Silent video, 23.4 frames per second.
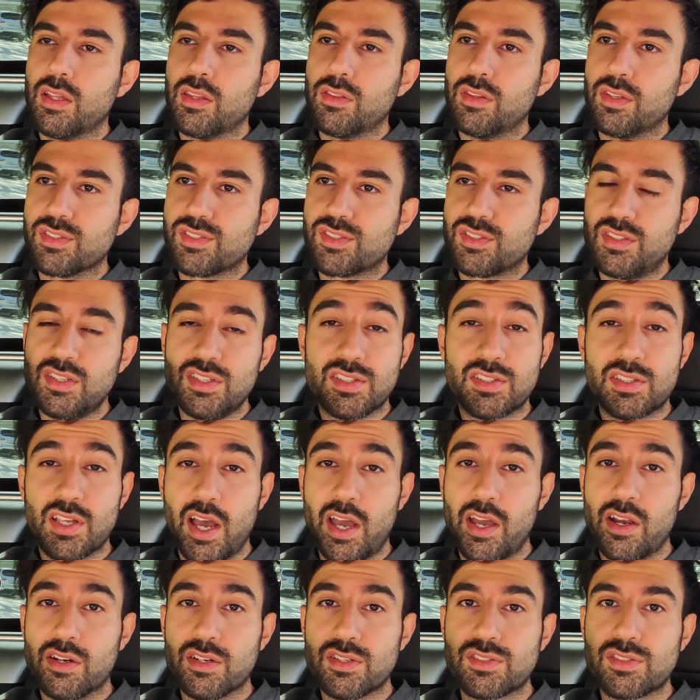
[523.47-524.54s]
these
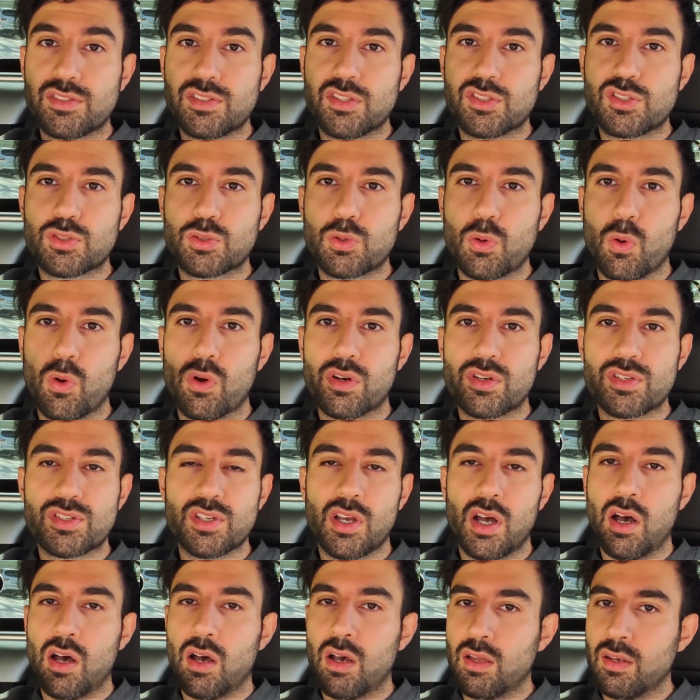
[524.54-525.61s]
tires scores
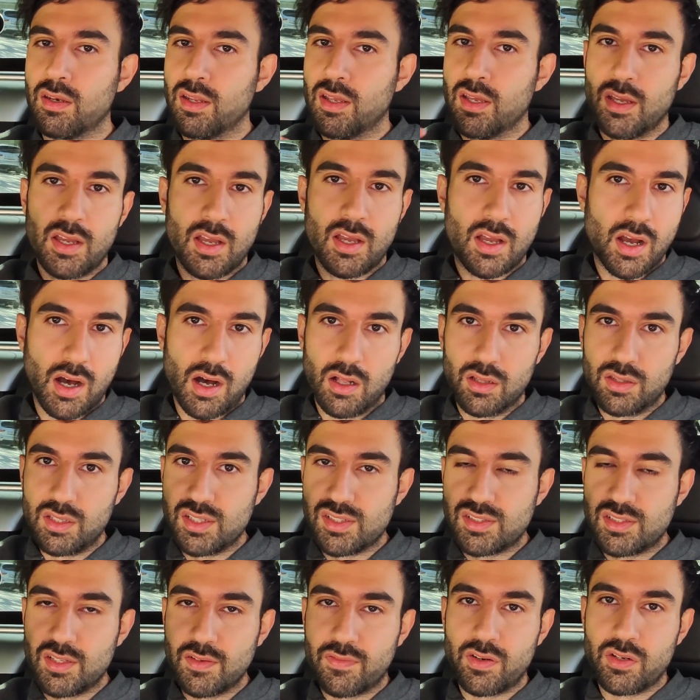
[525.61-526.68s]
on all
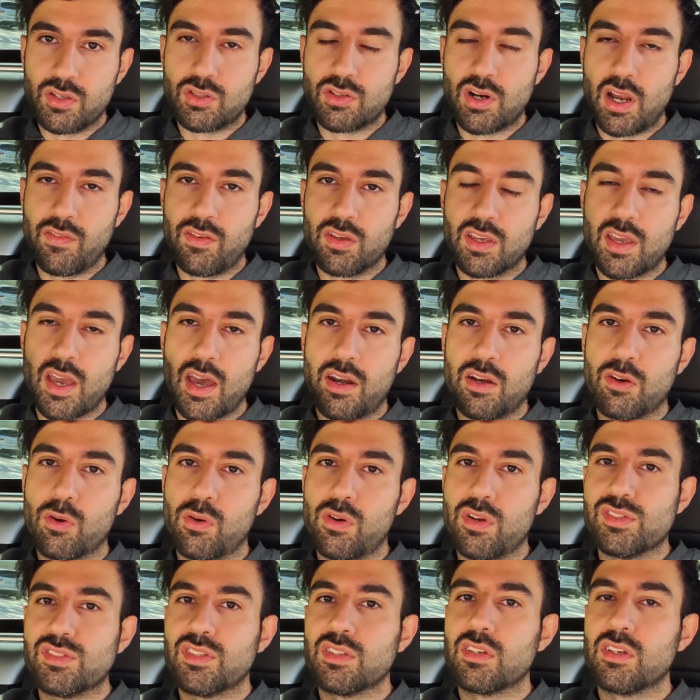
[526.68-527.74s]
these different driving
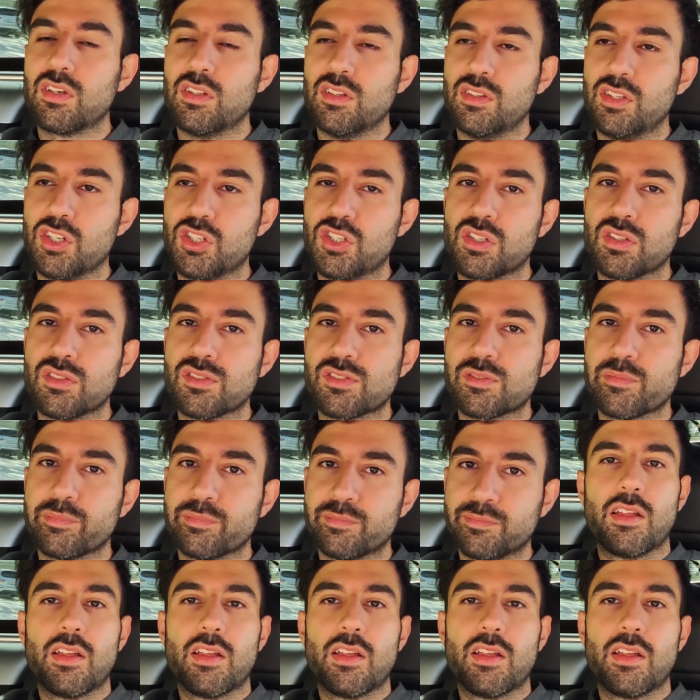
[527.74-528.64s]
categories and conditions.